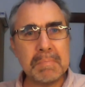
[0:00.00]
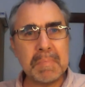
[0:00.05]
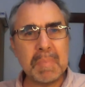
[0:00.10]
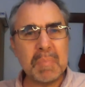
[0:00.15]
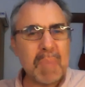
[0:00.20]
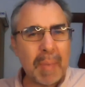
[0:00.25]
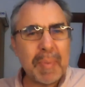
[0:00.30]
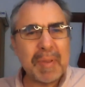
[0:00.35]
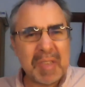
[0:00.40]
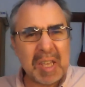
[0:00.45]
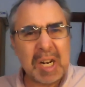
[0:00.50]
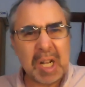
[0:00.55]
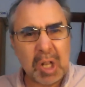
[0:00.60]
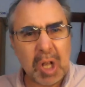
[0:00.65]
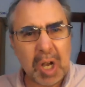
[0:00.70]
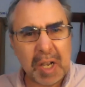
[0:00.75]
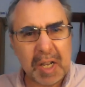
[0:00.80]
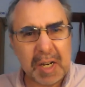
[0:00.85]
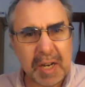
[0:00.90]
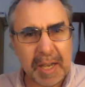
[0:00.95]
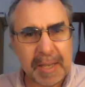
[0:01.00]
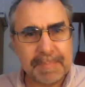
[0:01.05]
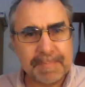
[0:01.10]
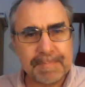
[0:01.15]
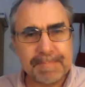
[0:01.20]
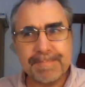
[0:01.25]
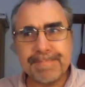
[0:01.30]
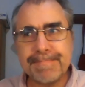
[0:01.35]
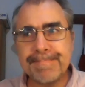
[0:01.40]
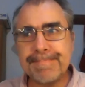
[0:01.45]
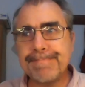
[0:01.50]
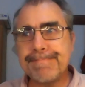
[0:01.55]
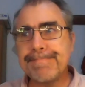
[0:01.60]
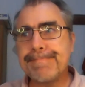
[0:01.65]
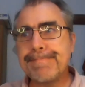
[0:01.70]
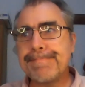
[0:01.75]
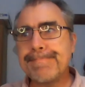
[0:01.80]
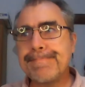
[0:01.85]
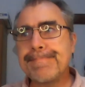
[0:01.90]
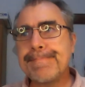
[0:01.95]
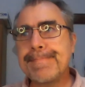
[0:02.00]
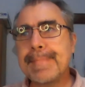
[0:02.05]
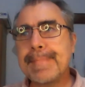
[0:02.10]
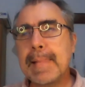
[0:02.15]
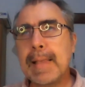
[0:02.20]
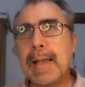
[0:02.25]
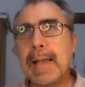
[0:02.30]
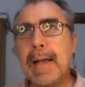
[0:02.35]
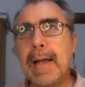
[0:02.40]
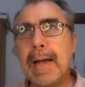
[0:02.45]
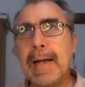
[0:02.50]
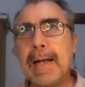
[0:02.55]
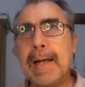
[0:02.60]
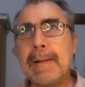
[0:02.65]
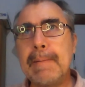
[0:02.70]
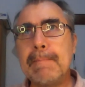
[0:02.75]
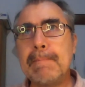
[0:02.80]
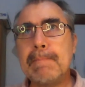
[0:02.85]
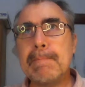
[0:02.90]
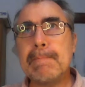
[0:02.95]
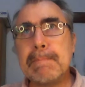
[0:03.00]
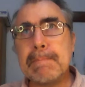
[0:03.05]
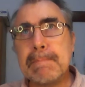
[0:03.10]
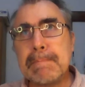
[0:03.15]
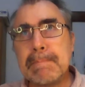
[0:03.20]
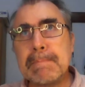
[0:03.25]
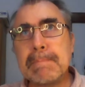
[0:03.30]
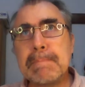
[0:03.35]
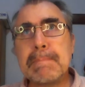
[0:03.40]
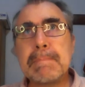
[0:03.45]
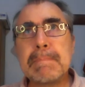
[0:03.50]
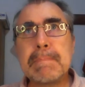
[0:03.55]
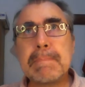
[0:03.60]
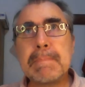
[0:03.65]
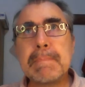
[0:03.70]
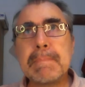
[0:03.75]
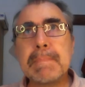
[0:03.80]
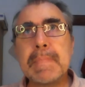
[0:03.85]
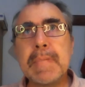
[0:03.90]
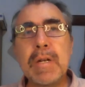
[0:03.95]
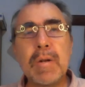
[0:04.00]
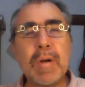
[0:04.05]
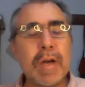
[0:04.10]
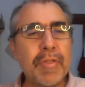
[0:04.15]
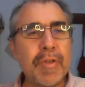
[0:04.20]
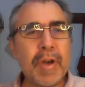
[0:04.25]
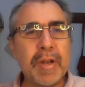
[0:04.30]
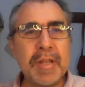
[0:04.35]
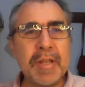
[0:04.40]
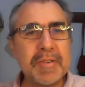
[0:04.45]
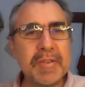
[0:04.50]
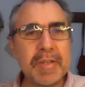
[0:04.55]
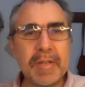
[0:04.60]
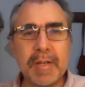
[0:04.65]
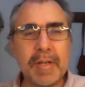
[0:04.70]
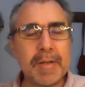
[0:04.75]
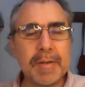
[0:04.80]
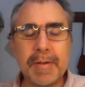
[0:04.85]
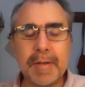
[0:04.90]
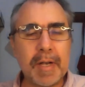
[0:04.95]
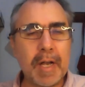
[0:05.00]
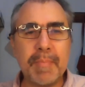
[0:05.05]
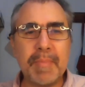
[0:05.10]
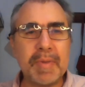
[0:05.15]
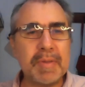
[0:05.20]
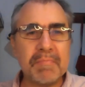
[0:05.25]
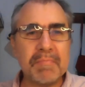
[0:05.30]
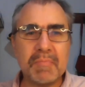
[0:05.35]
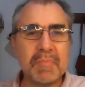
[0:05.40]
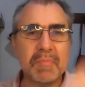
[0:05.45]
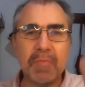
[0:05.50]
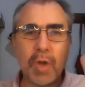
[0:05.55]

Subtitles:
Maybe 10 o'clock at night. I thought he's gonna come and